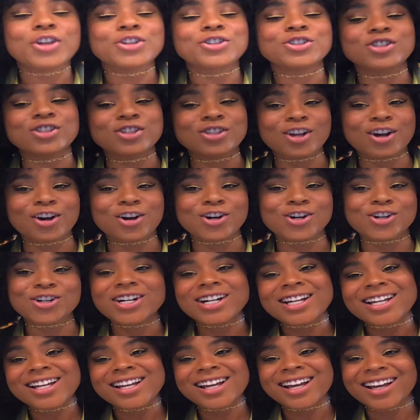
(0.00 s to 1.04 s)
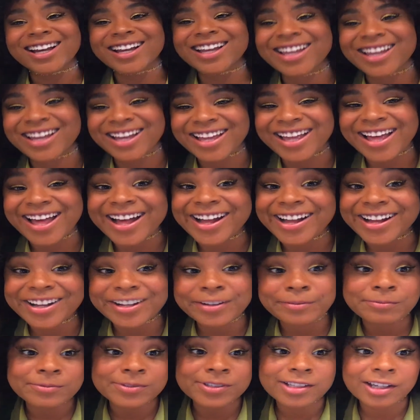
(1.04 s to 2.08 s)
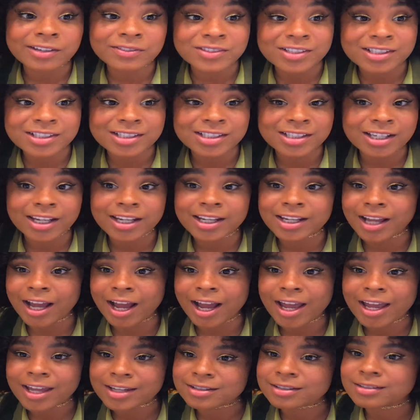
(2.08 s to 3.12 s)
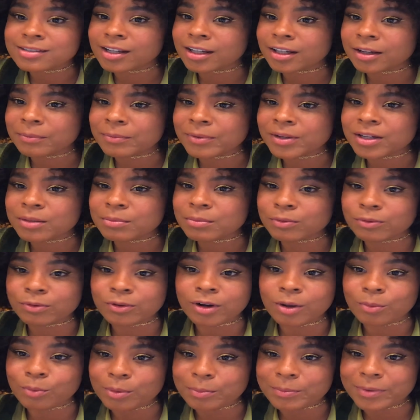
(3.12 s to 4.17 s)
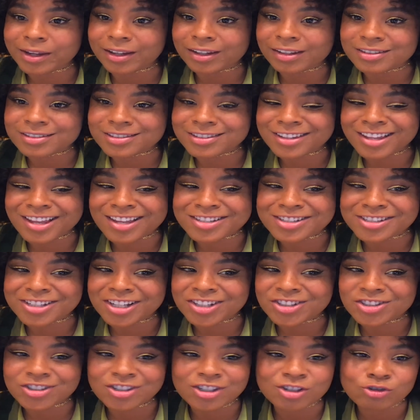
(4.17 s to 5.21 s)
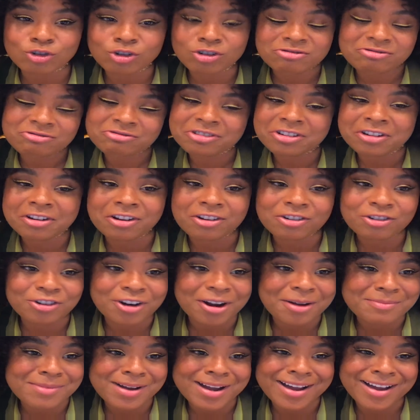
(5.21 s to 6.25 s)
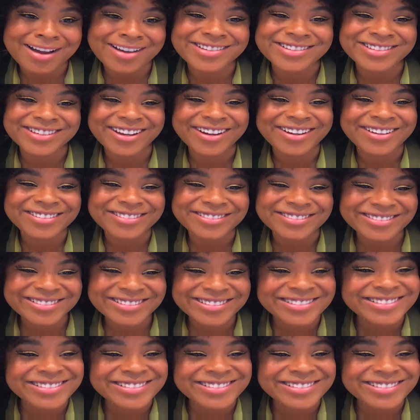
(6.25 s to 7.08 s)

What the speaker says: So safe to say, I had to take a minute before I went back into that session and just, you know, cry my eyes out.